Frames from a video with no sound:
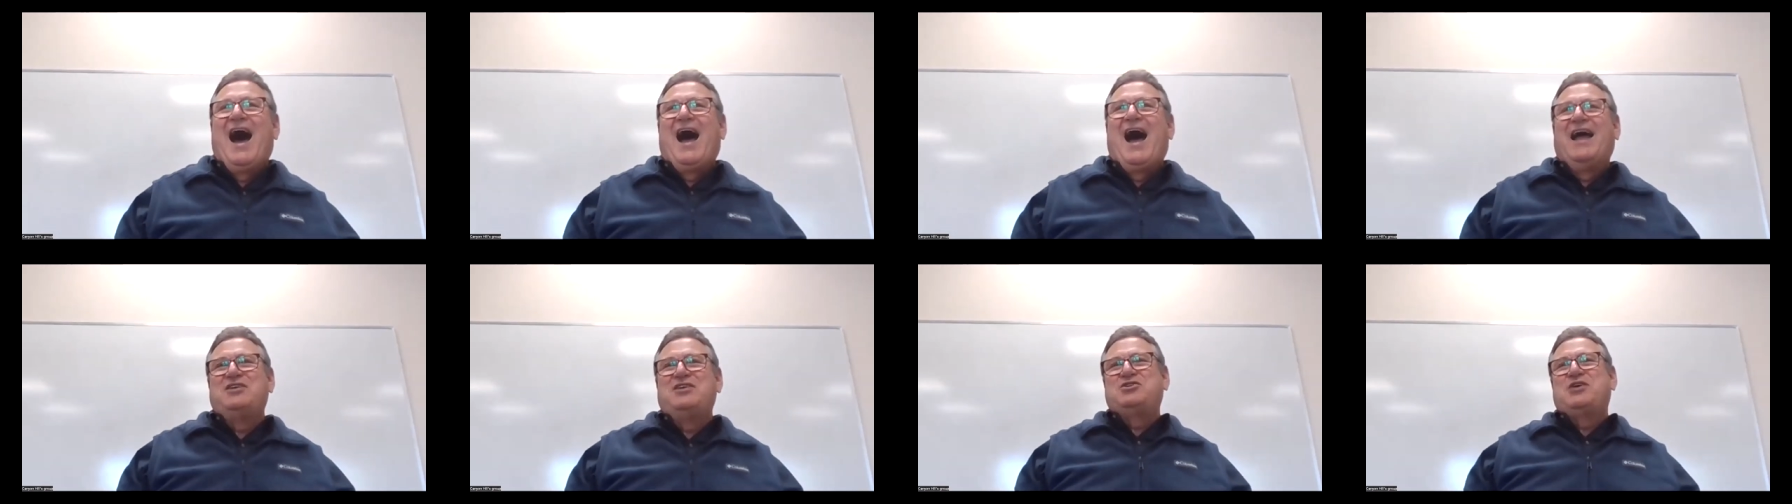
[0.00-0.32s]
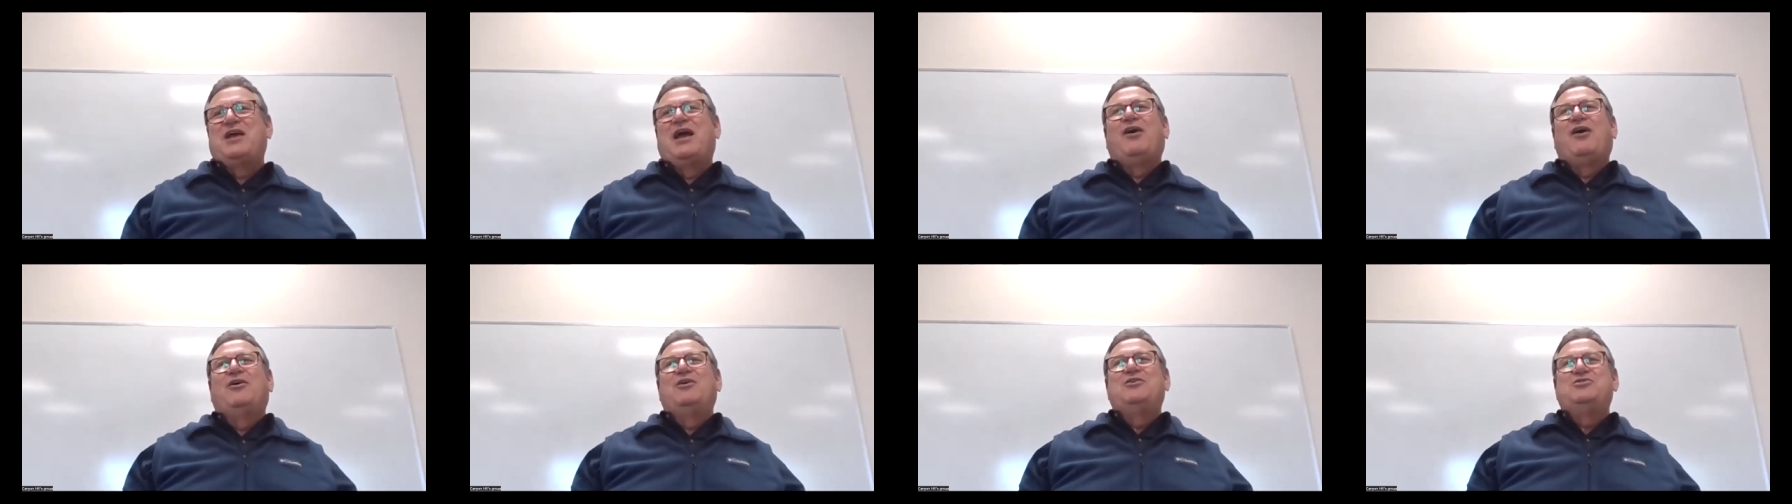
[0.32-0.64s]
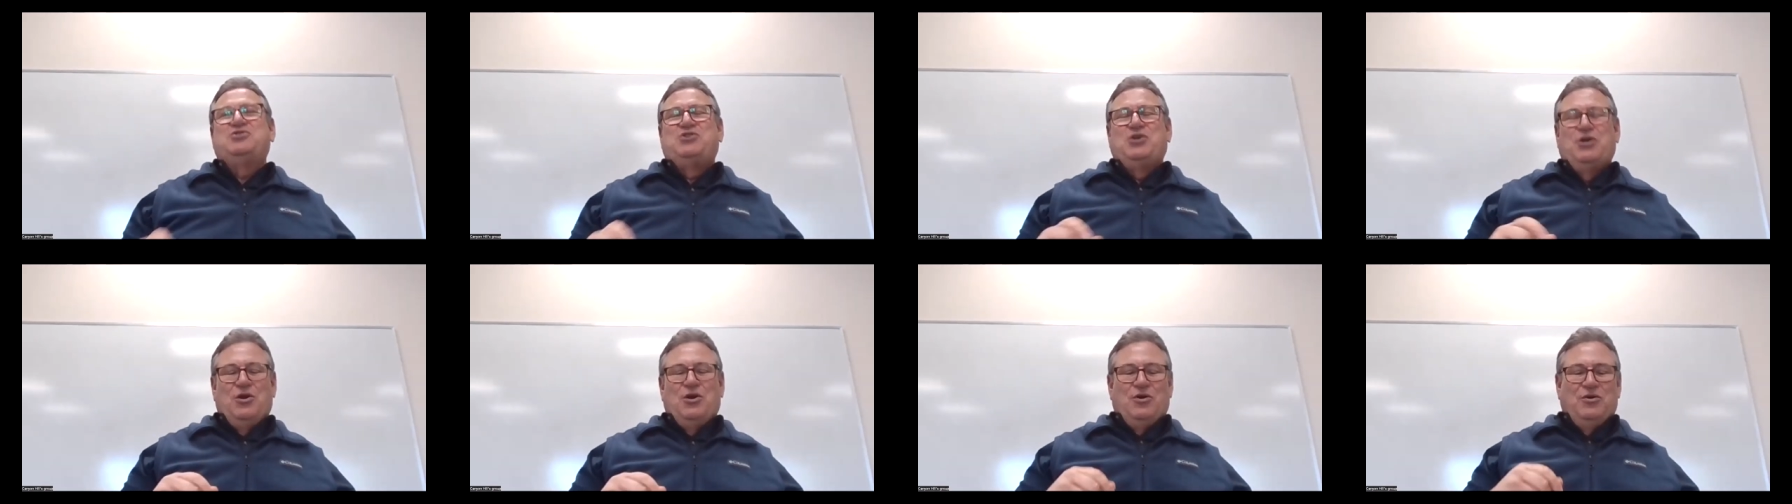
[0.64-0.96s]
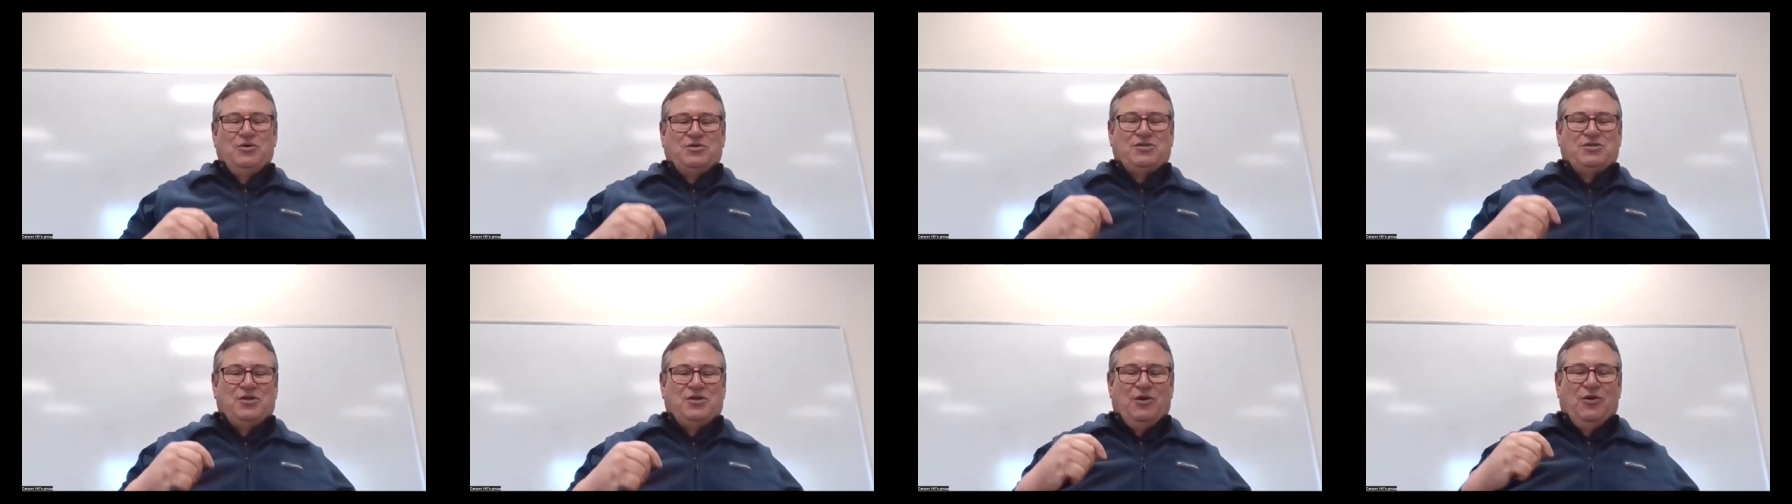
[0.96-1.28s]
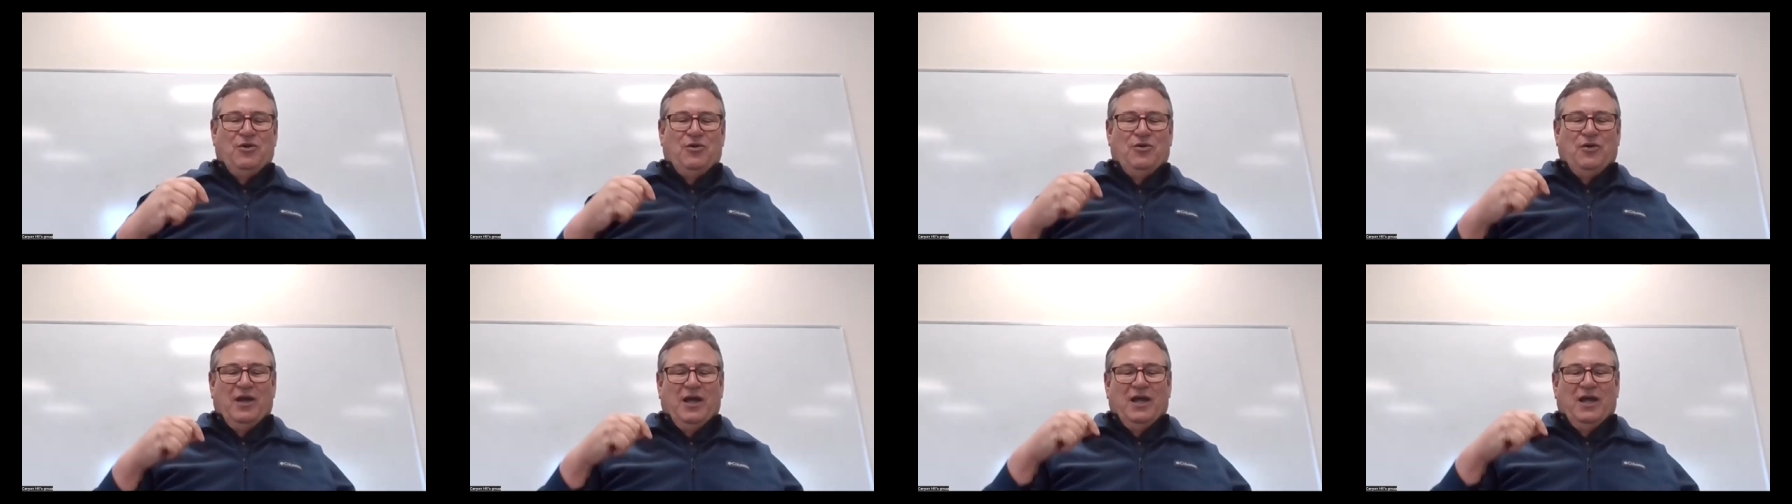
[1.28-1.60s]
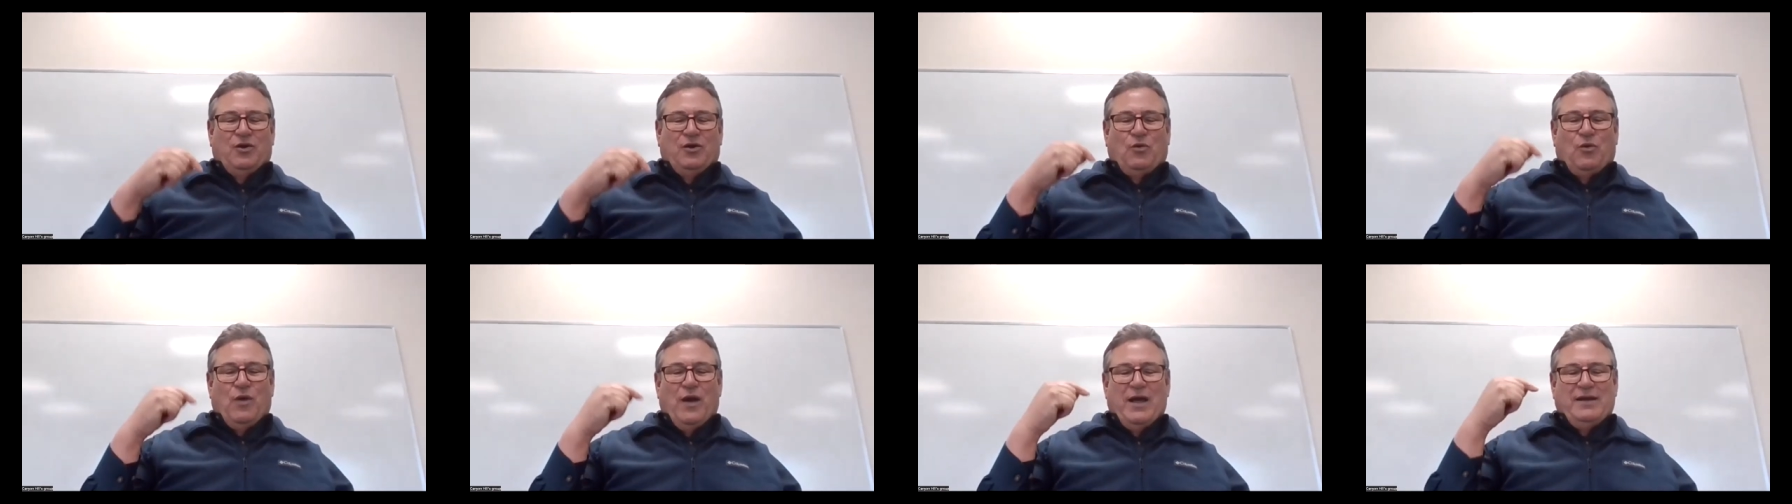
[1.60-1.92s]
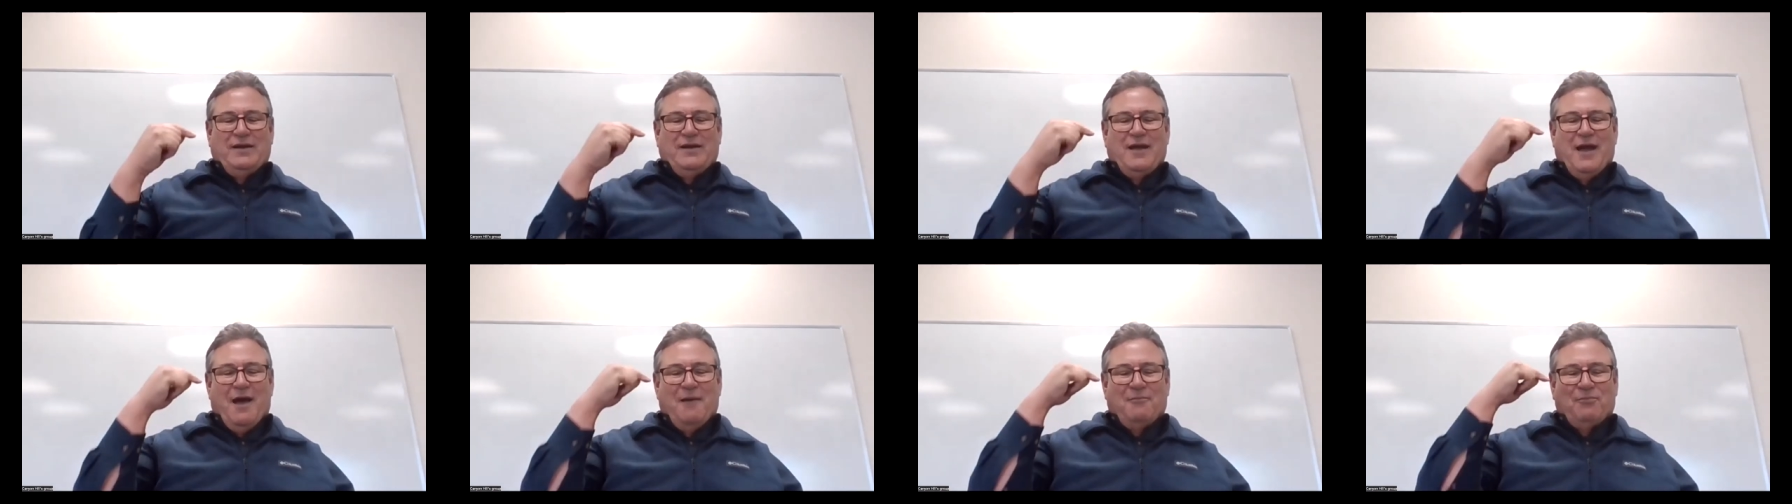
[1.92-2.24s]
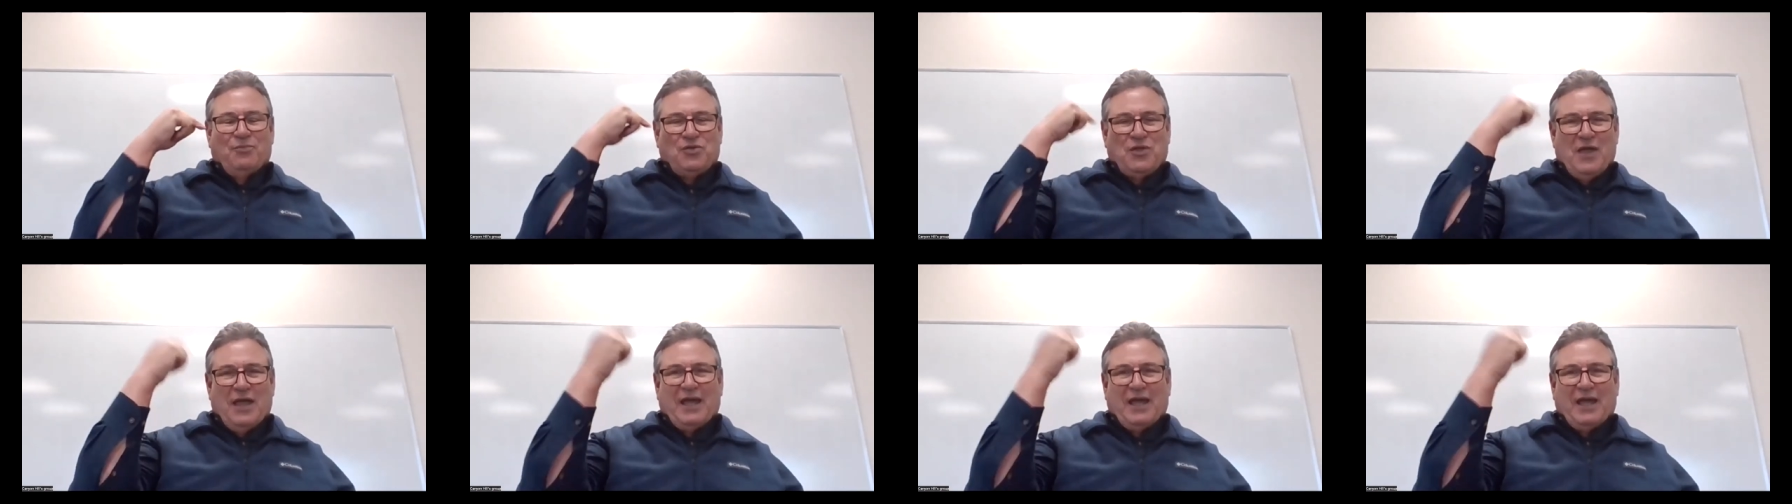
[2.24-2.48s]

I challenge you to quit um,